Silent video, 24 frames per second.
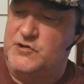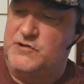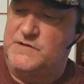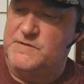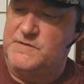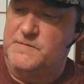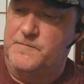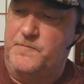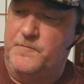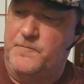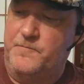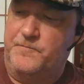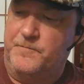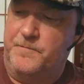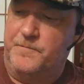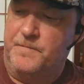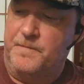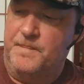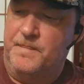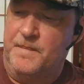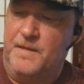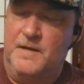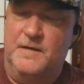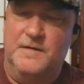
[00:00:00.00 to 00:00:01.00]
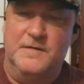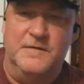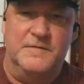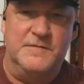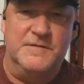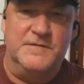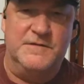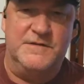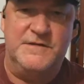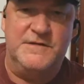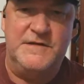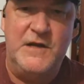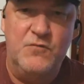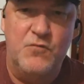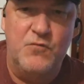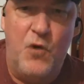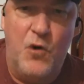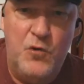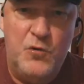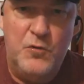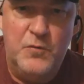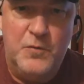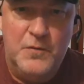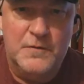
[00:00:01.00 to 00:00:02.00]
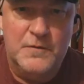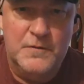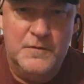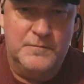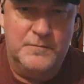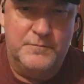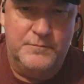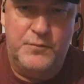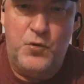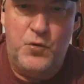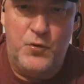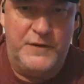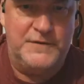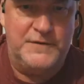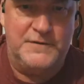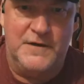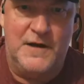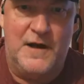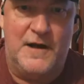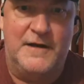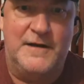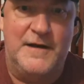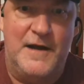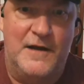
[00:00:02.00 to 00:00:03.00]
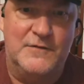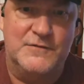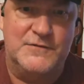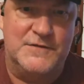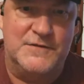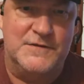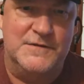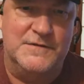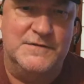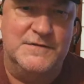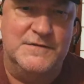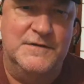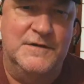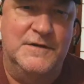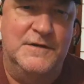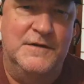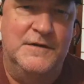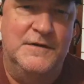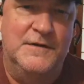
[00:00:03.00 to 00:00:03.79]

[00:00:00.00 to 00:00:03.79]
It's 0.9 ounces.